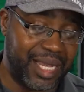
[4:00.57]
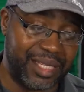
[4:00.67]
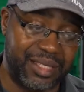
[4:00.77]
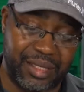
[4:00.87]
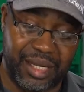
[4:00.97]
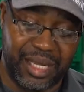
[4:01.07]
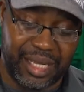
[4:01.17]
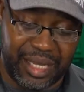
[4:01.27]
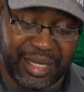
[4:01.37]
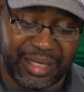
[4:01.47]

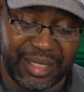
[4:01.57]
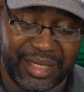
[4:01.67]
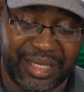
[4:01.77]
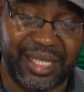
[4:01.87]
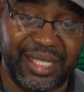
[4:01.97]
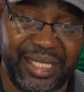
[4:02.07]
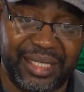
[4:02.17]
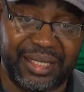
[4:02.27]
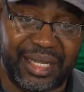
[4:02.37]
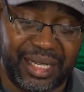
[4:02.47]
The steel
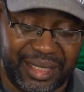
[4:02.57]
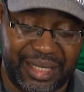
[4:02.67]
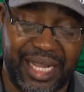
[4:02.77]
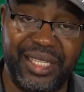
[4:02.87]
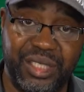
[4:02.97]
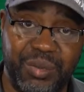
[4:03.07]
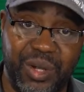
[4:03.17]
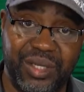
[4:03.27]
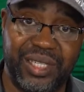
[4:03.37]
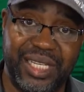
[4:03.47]
is slightly smaller.